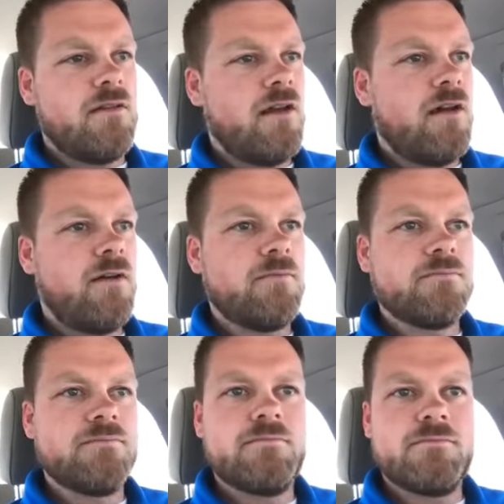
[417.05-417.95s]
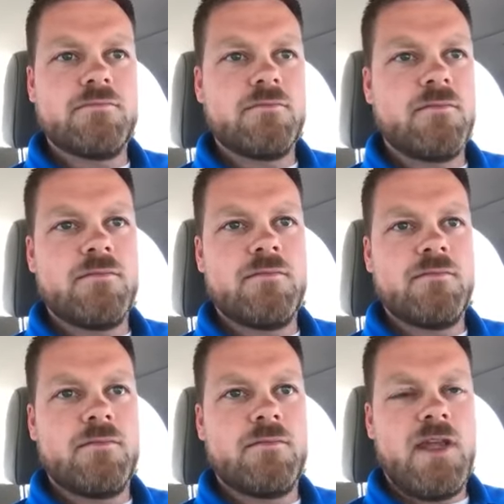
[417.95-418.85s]

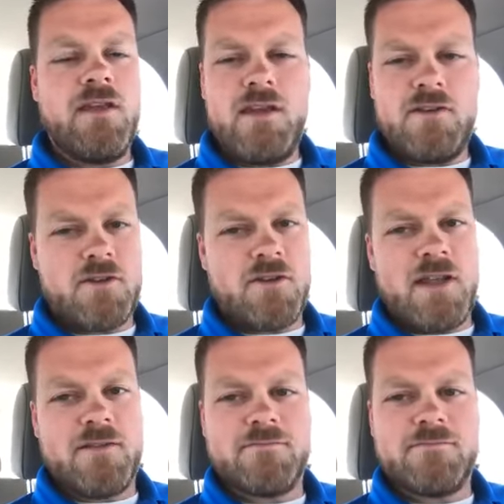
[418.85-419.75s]
can get dirty.